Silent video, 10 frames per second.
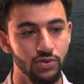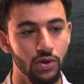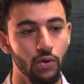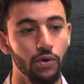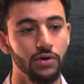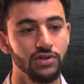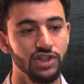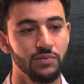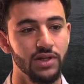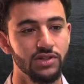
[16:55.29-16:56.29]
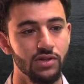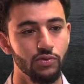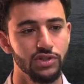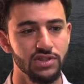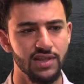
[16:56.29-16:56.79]
to a quarter suspension,
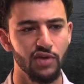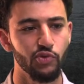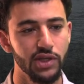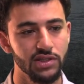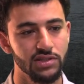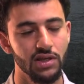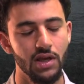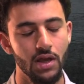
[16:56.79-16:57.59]
which is 10 weeks.